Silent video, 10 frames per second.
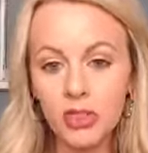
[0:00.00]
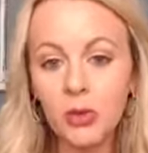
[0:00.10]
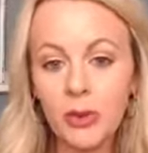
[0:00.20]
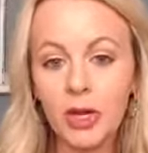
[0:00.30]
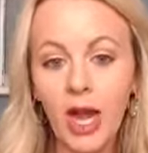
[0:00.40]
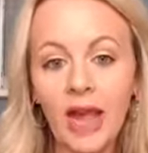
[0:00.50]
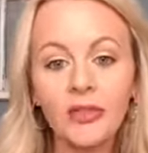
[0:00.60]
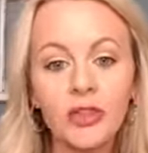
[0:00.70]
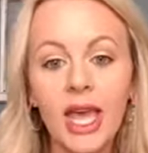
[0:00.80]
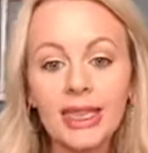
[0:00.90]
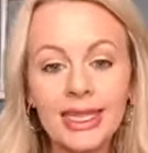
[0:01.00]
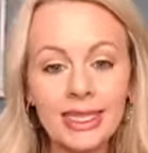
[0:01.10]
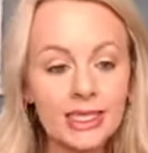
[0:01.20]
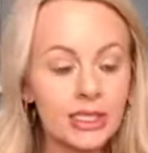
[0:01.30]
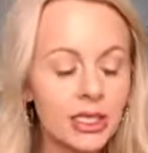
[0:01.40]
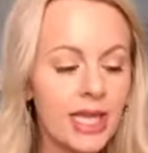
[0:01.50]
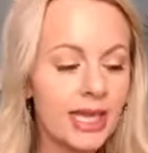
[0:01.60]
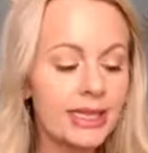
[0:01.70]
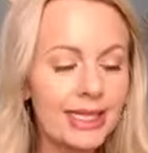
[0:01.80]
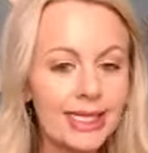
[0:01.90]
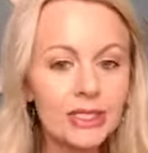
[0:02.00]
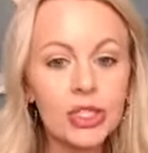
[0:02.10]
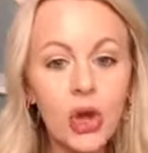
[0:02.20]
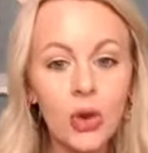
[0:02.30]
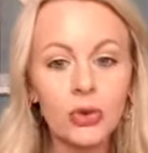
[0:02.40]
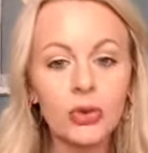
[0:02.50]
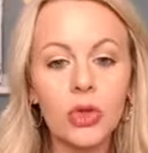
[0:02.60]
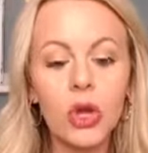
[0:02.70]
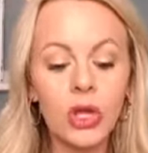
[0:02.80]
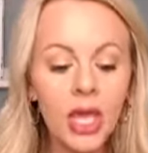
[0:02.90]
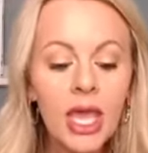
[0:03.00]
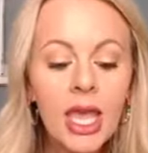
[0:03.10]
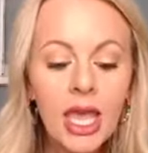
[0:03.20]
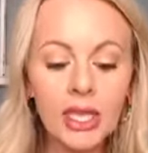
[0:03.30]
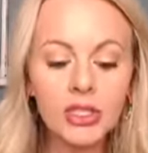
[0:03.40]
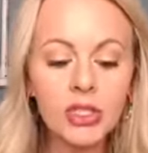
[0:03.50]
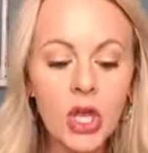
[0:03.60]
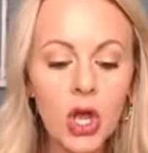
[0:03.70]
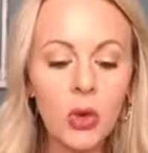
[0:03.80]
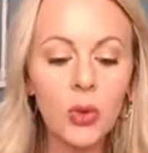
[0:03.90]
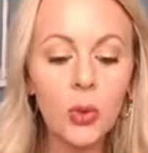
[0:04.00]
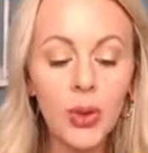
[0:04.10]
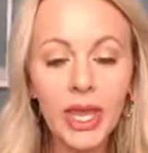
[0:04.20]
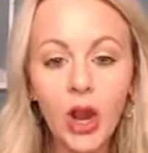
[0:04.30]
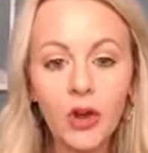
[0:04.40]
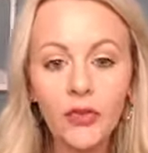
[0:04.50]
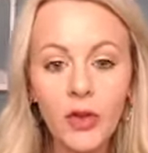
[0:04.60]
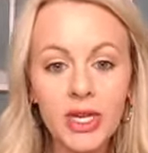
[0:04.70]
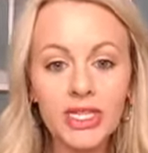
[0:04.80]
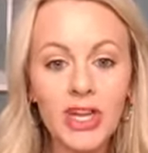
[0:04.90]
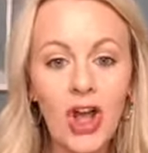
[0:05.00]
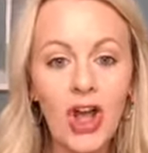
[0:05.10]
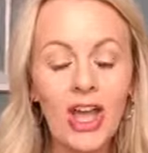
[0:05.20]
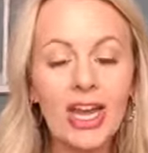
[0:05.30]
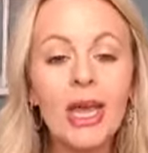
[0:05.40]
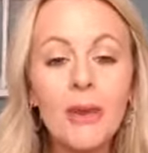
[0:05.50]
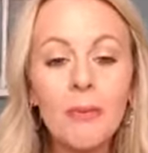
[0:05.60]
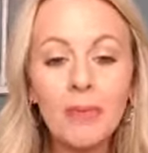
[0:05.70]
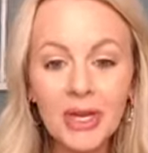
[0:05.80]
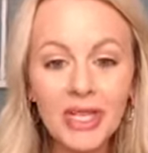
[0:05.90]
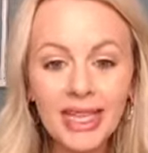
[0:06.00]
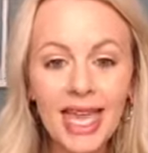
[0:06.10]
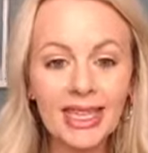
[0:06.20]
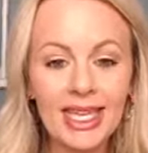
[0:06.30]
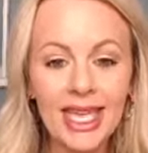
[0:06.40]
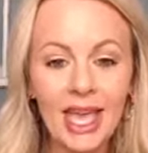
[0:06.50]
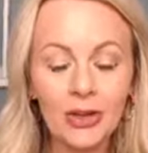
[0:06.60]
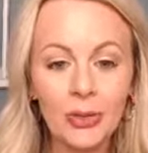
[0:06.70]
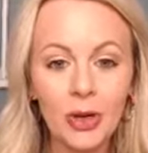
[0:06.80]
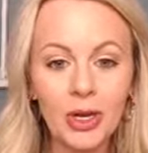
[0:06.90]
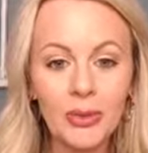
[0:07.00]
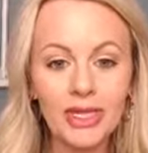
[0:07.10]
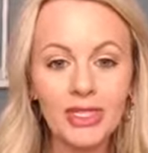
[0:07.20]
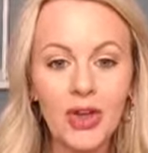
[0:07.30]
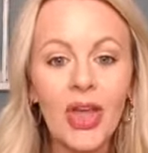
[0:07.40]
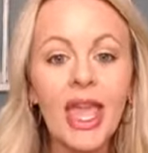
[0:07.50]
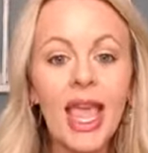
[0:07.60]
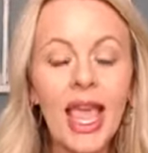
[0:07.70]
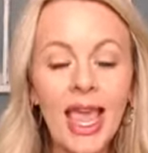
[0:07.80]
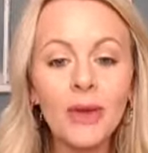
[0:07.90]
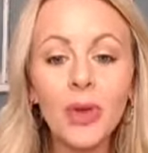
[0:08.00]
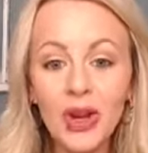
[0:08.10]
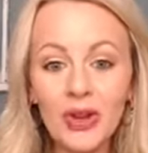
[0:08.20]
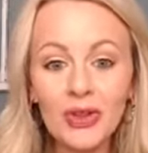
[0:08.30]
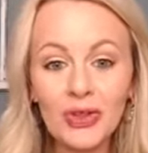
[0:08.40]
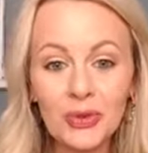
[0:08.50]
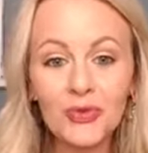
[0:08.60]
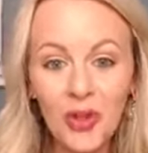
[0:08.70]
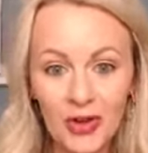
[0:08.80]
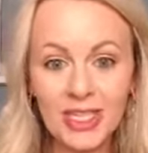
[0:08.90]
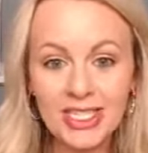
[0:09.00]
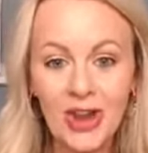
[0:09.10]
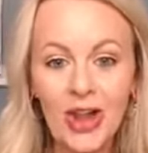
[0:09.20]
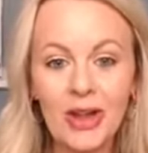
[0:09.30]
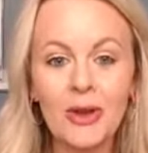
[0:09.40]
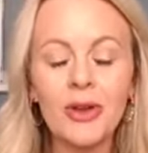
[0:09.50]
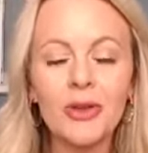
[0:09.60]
women are after, that lean toned look. And so we are focused on building that lean calorie burning muscle, and we are focused on